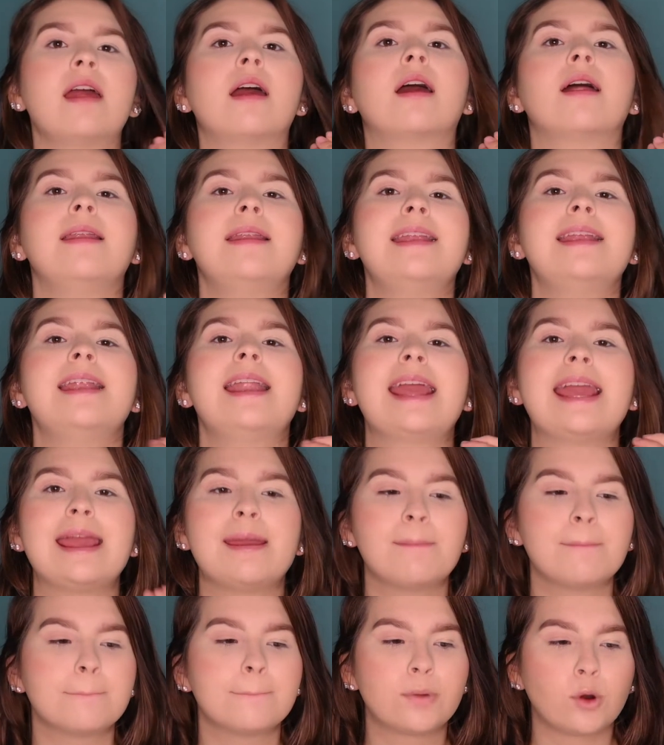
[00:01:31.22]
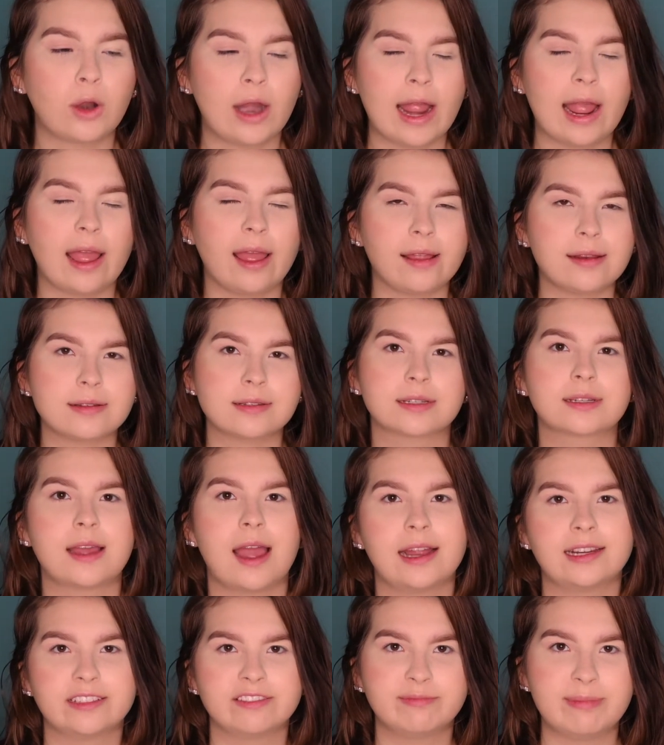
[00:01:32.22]
name brand
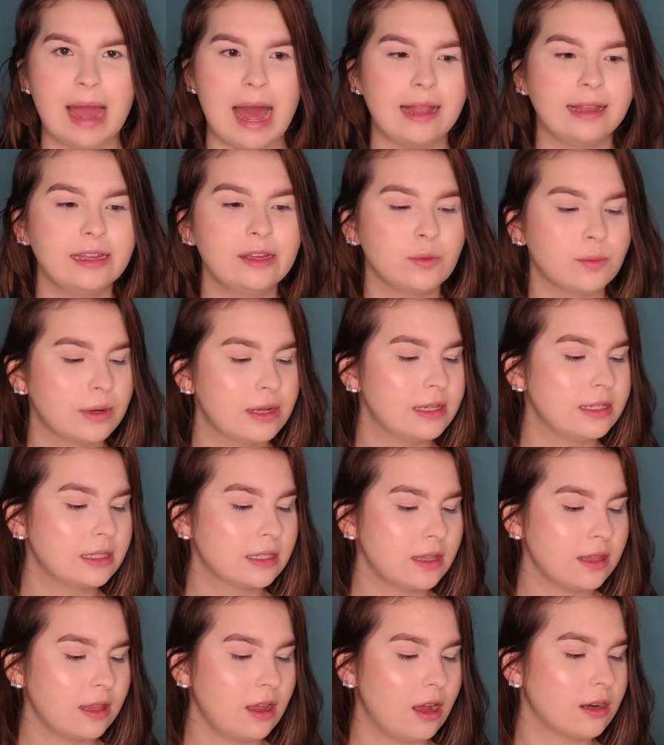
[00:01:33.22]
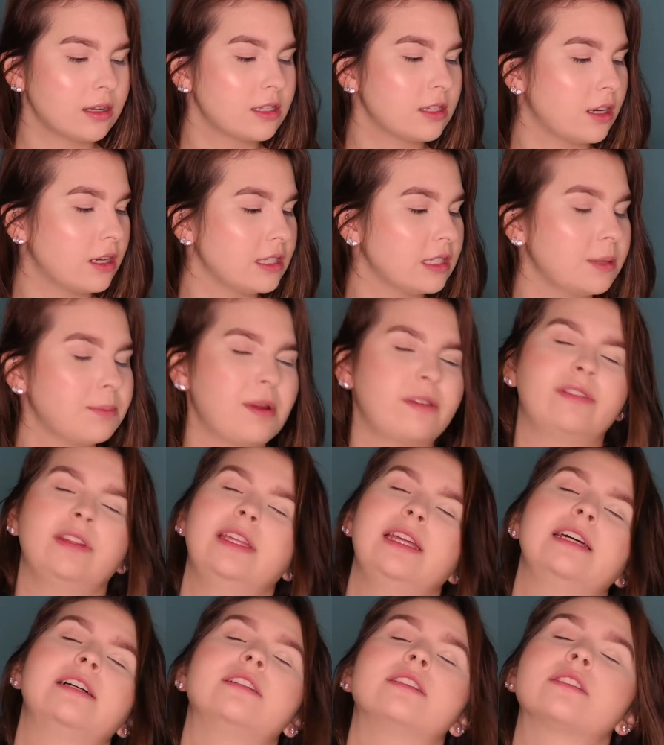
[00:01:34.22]
kind of palette, was the Anastasia Beverly
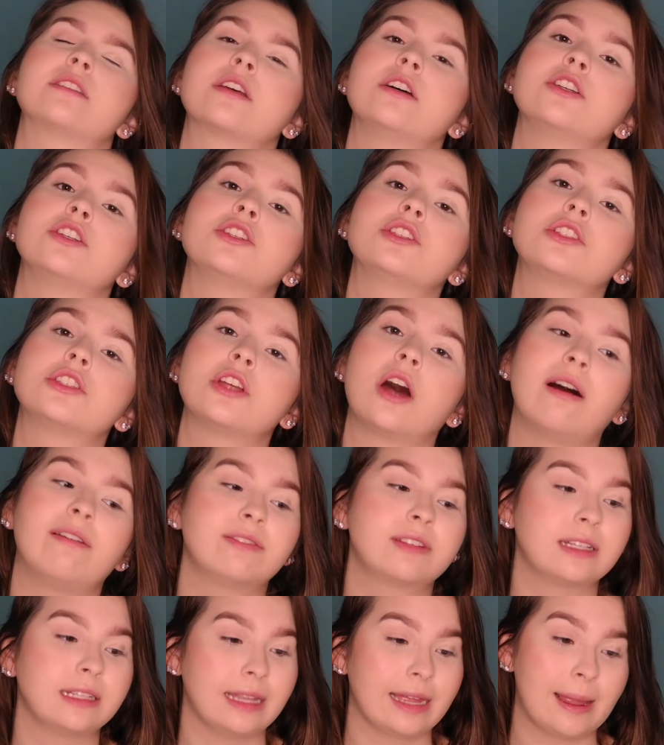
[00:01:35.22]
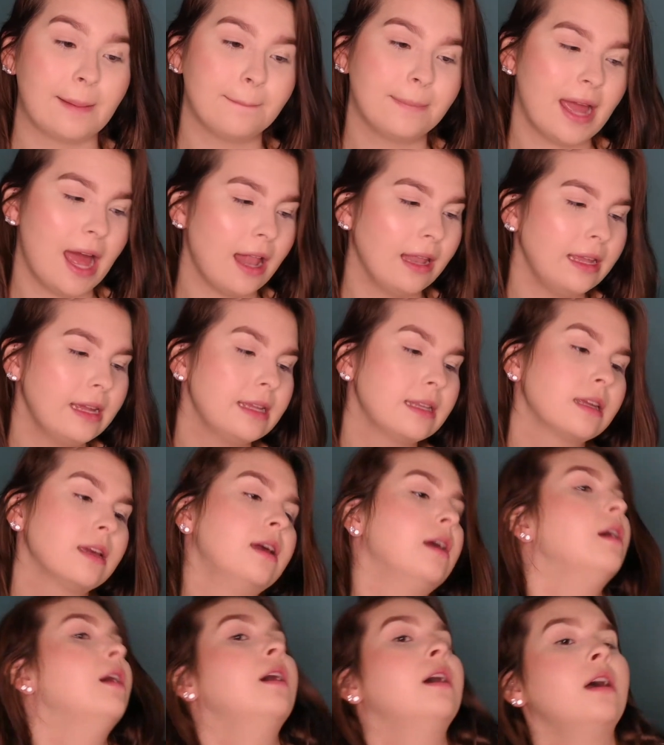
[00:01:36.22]
Hills Soft Glam palette.
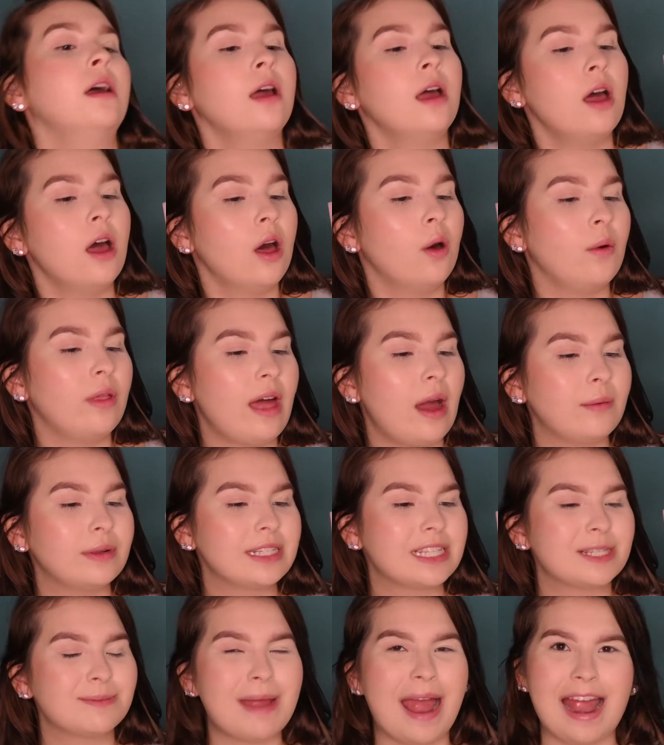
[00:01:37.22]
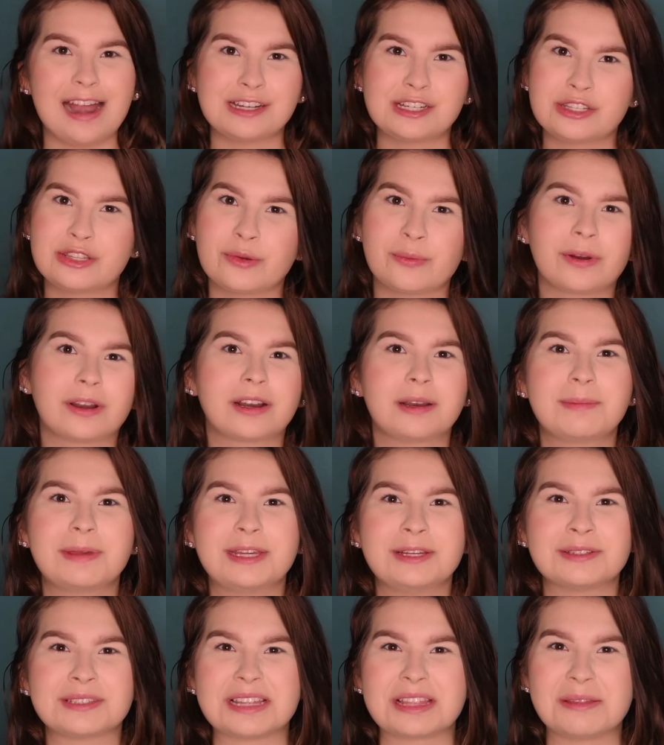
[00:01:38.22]
Well, that one smashed, so we're gonna be
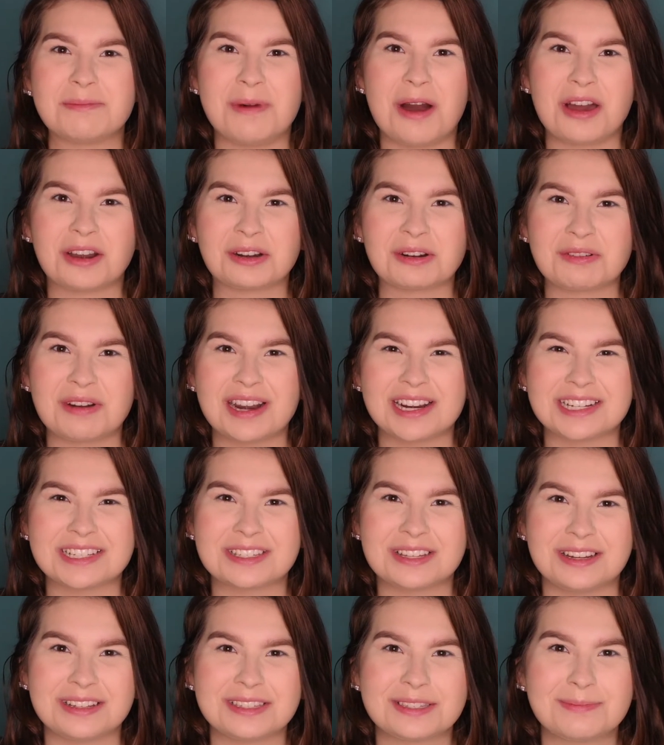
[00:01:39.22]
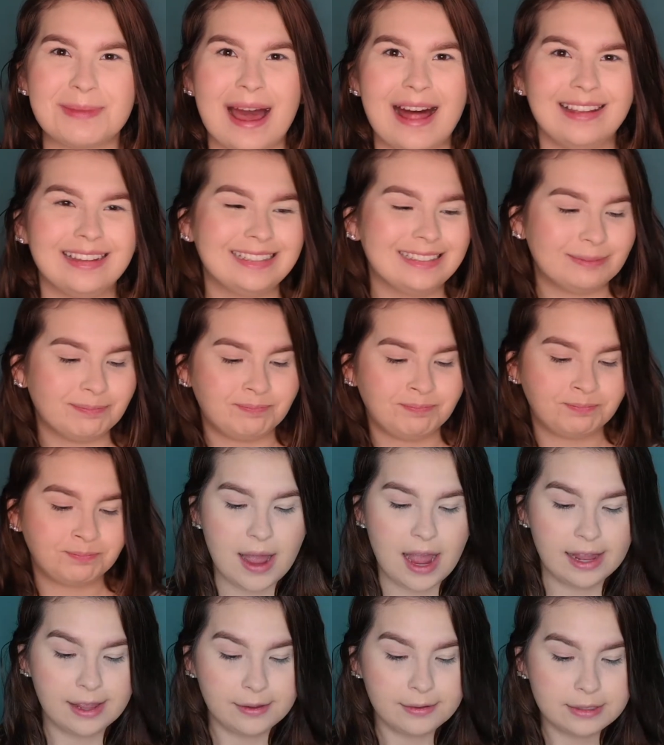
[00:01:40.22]
using the Modern Renaissance palette.
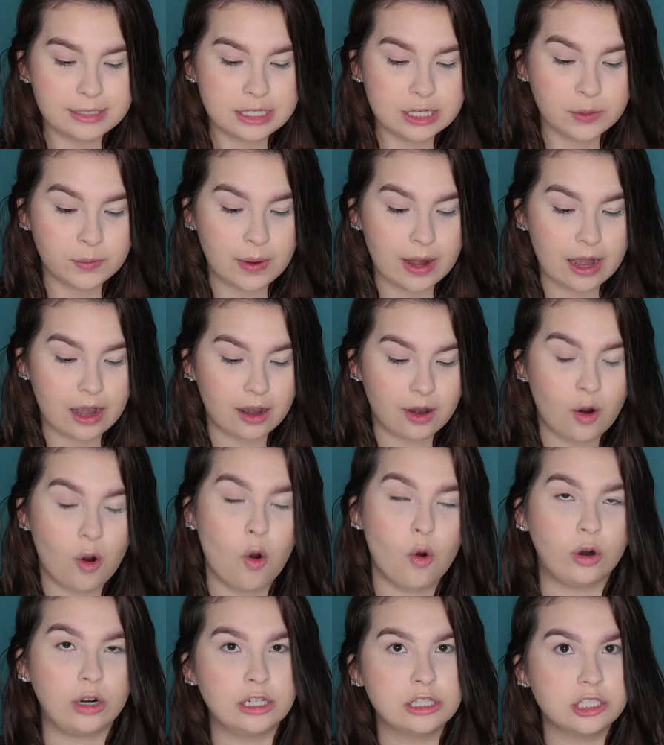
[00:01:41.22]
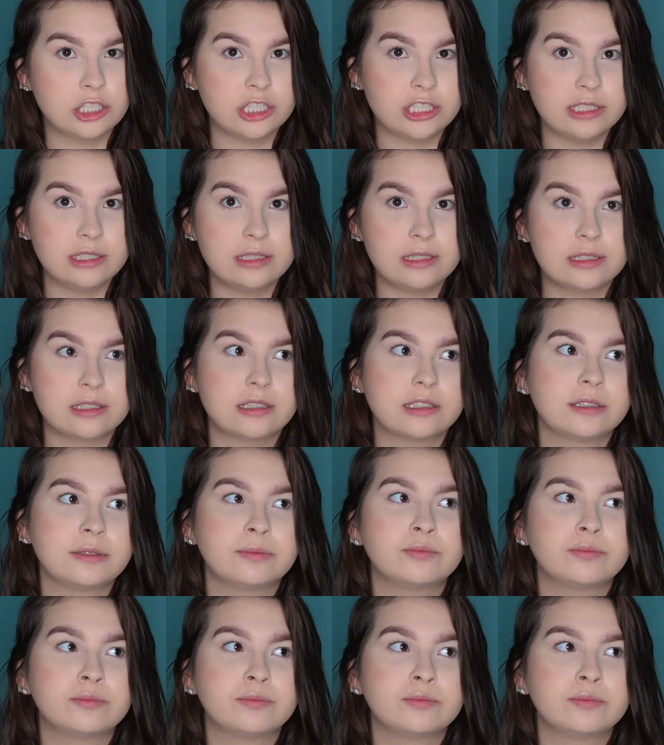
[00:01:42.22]
I used to wear oranges